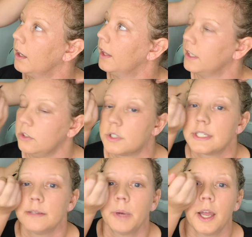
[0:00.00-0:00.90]
And then you
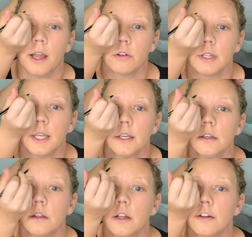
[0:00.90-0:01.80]
see my
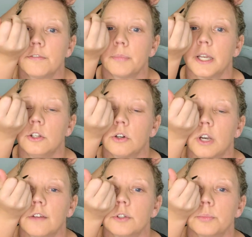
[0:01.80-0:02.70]
outline of my, you don't
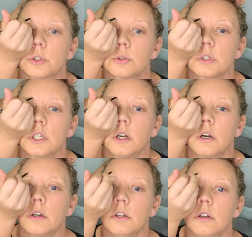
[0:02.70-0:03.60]
have to push really hard.